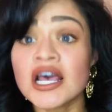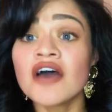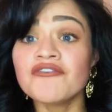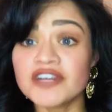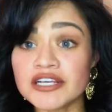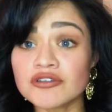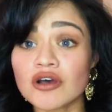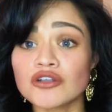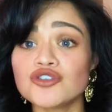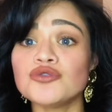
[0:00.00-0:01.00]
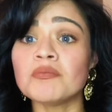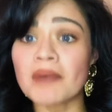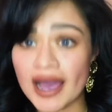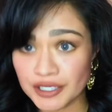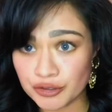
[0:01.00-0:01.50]
videos onto
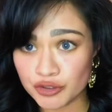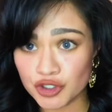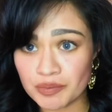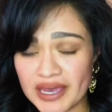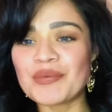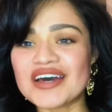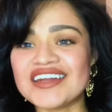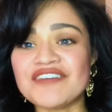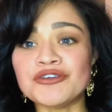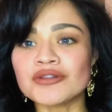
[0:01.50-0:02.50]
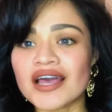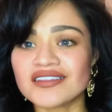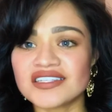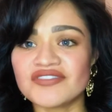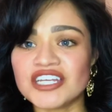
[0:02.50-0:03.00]
my YouTube page. But if you like
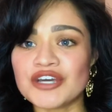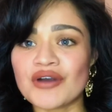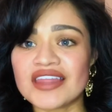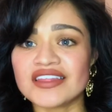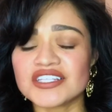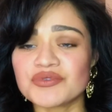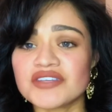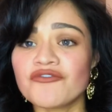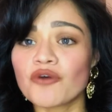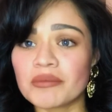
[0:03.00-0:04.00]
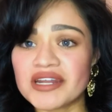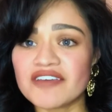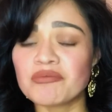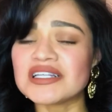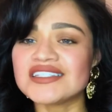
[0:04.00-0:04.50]
this video and this was
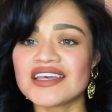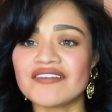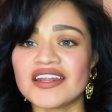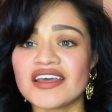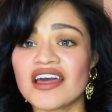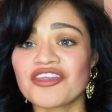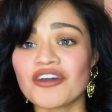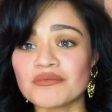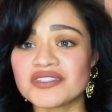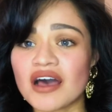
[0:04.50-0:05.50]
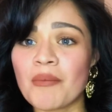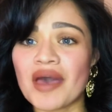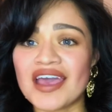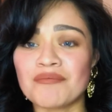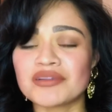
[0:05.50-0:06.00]
informative, please give it a thumbs up,
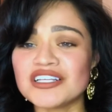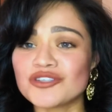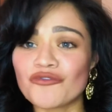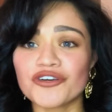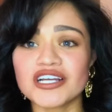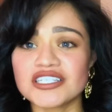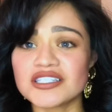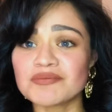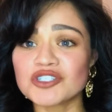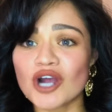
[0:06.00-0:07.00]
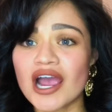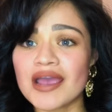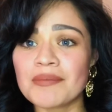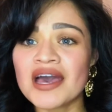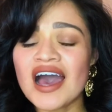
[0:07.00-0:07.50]
and please don't forget to
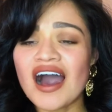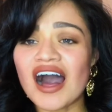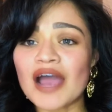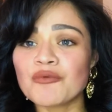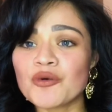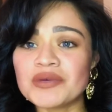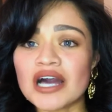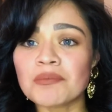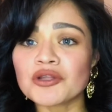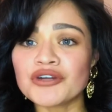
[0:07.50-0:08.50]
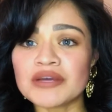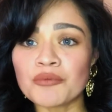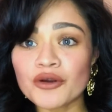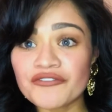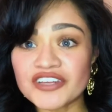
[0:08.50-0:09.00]
subscribe. I will be uploading
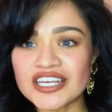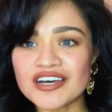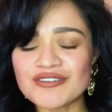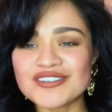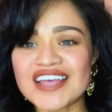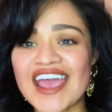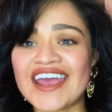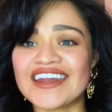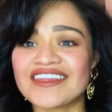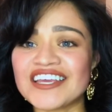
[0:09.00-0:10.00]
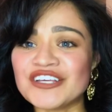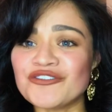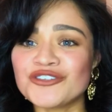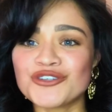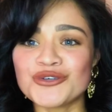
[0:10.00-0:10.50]
more videos, and thank you
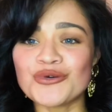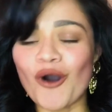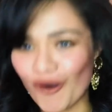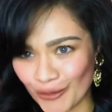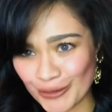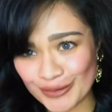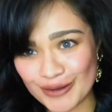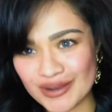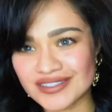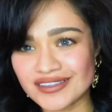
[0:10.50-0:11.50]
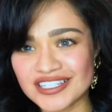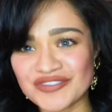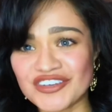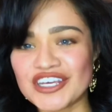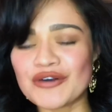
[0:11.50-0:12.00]
to all who requested this
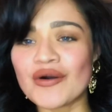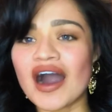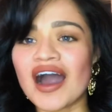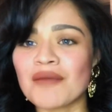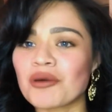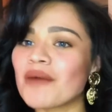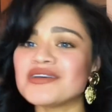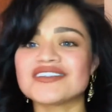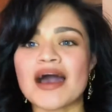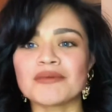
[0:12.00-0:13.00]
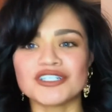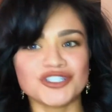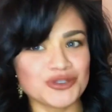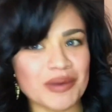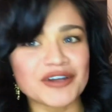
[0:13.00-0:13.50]
video. I promise I'm gonna
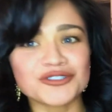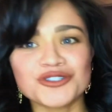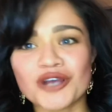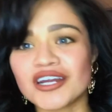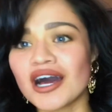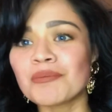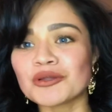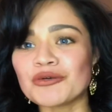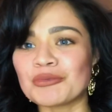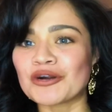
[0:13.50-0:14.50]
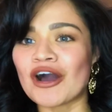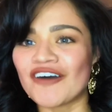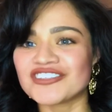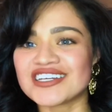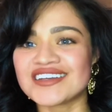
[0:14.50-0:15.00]
do better to try to upload more
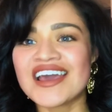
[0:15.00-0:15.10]
often.